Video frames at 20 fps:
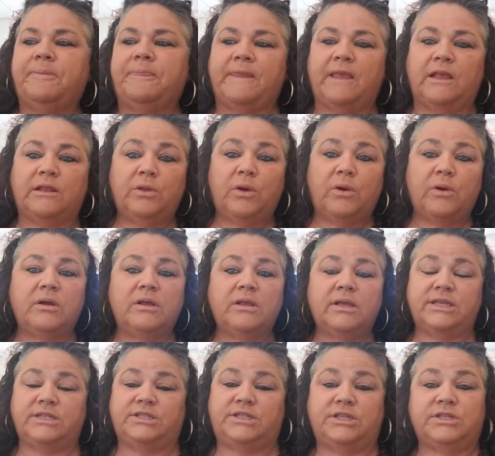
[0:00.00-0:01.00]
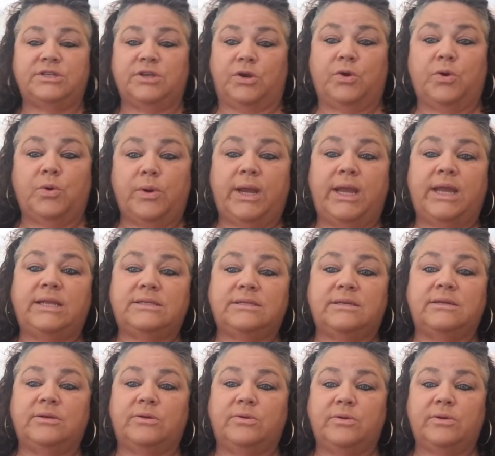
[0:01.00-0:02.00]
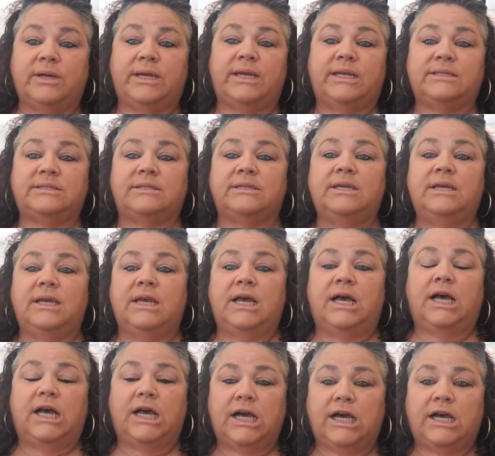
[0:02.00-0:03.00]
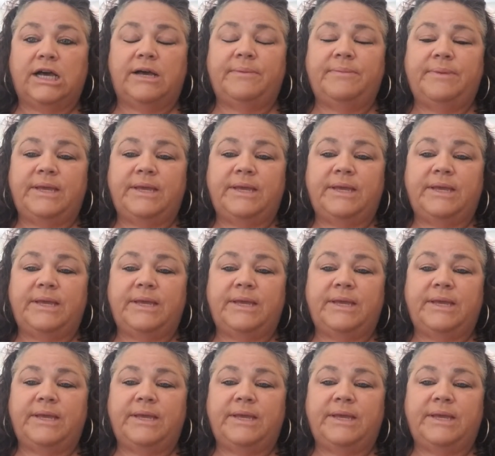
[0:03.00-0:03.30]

Laurel is just a great, great hub.